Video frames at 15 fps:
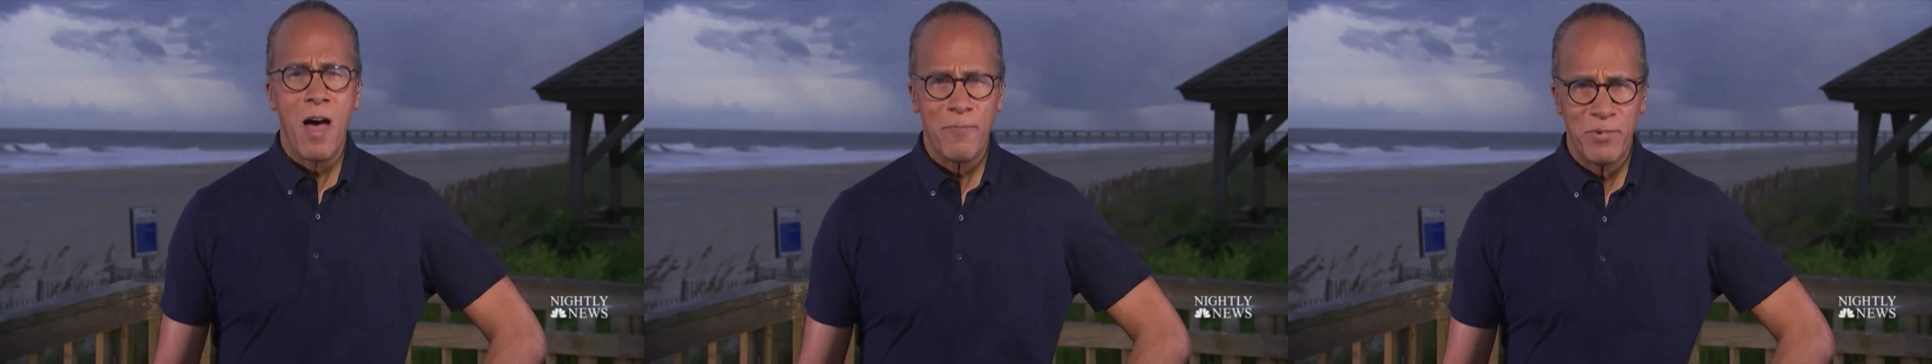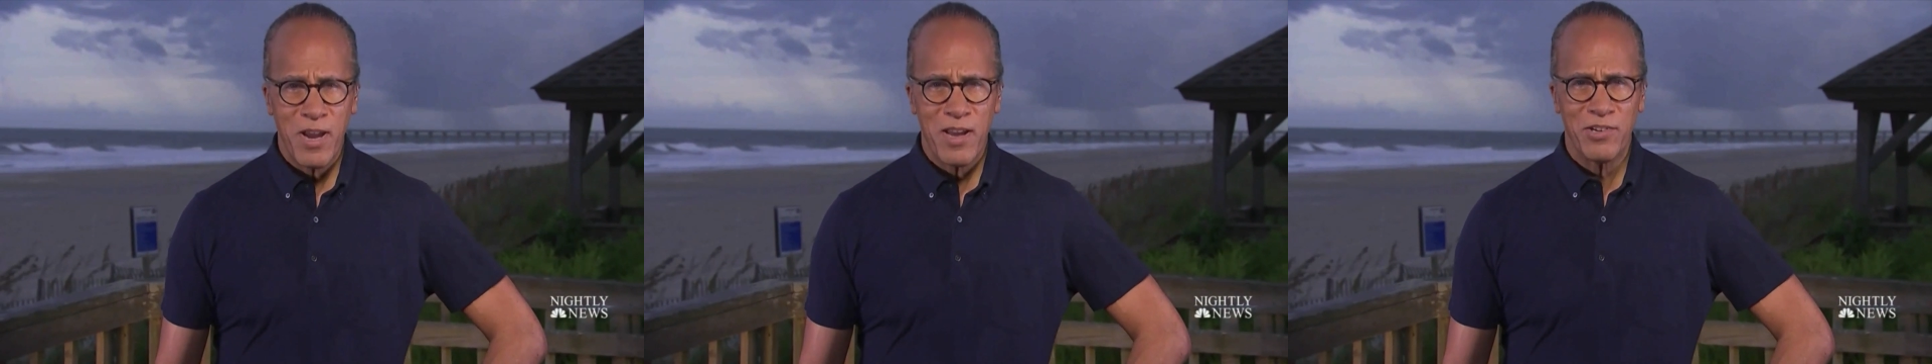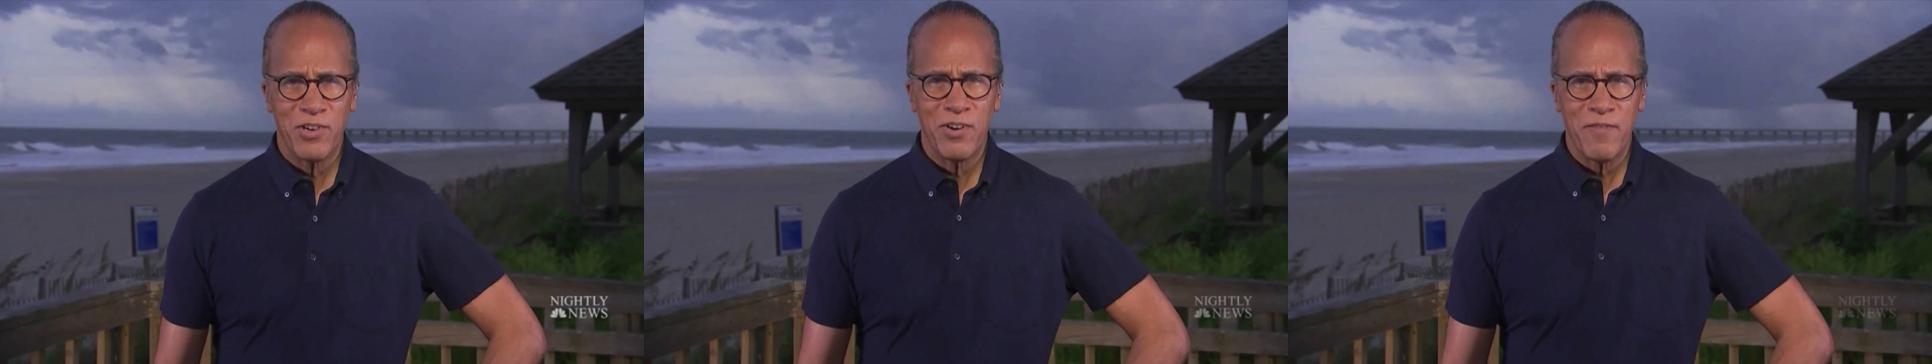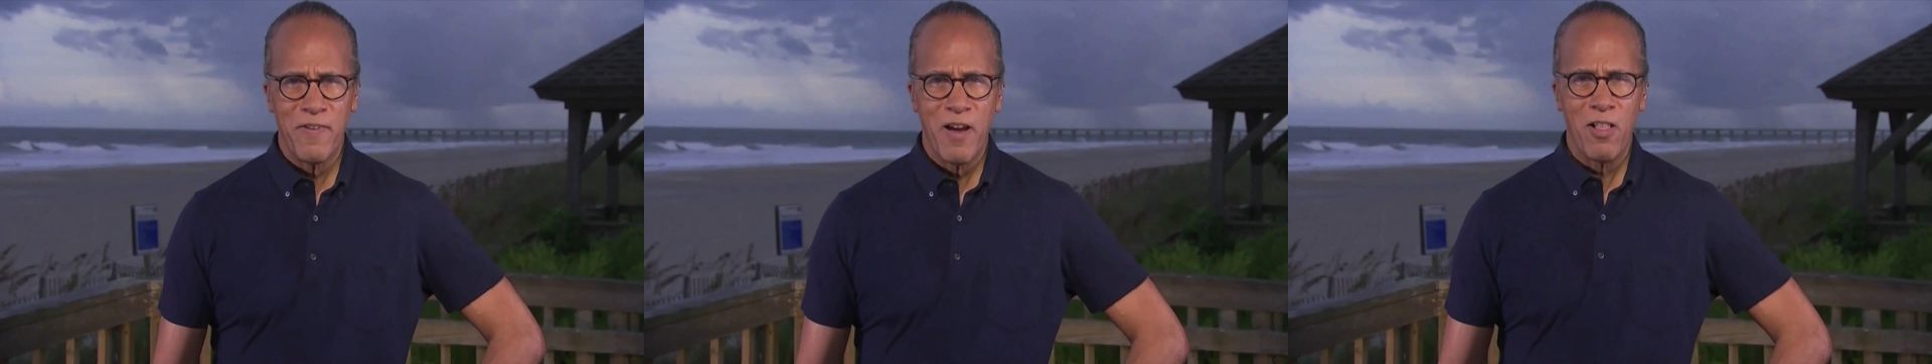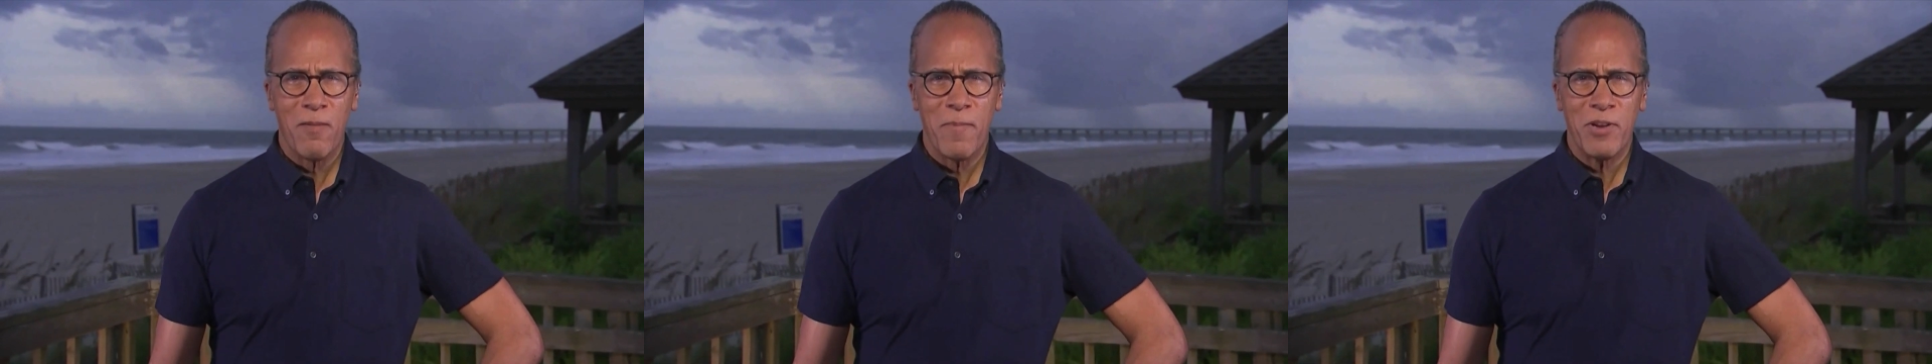updates and
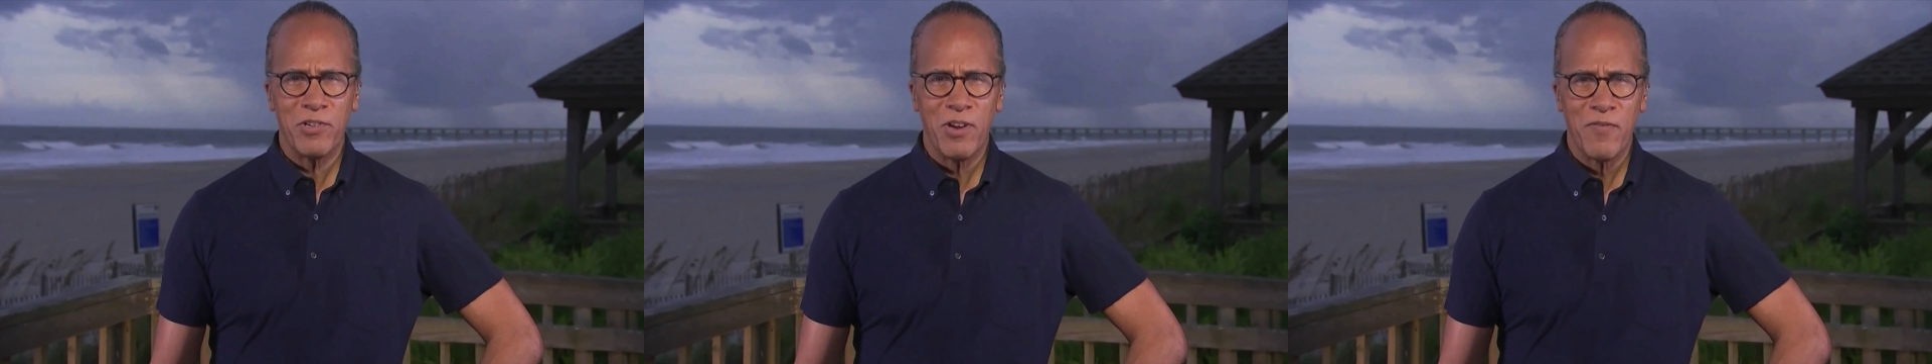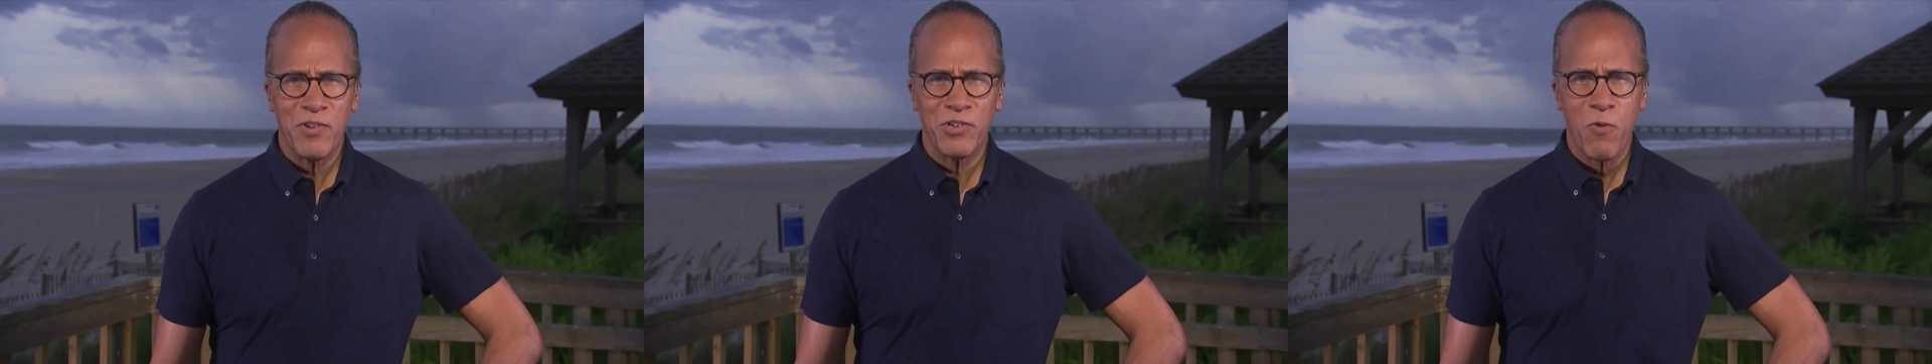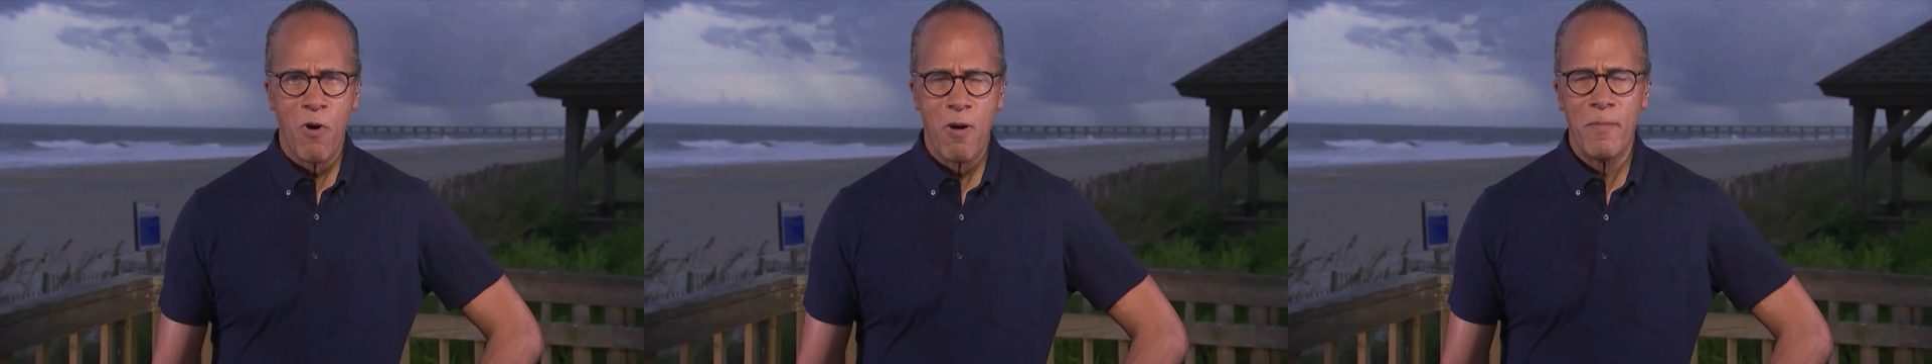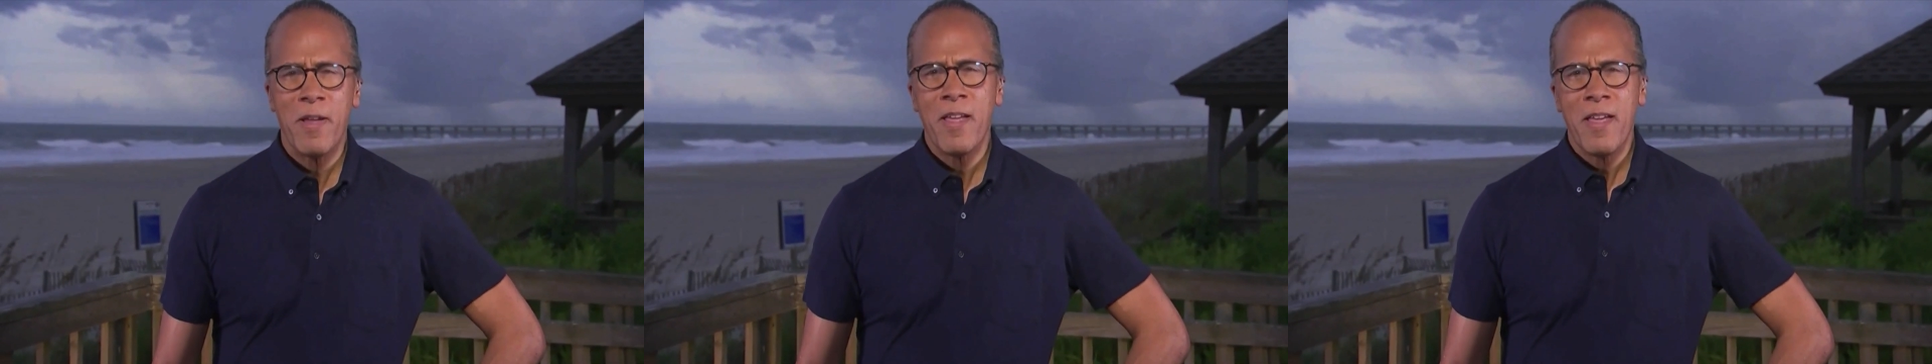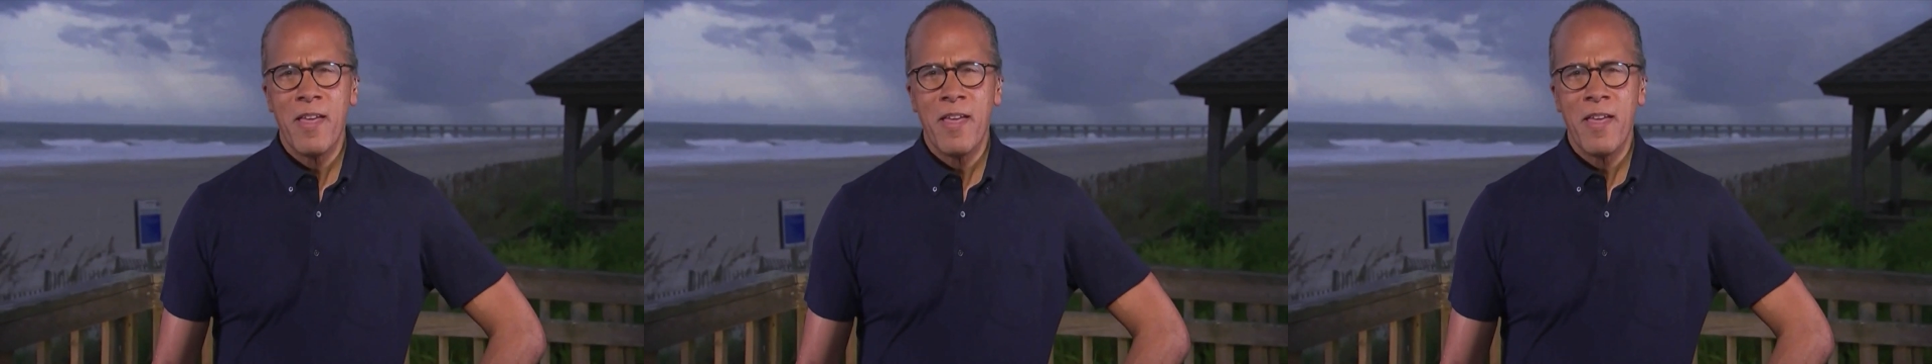developments on the storm.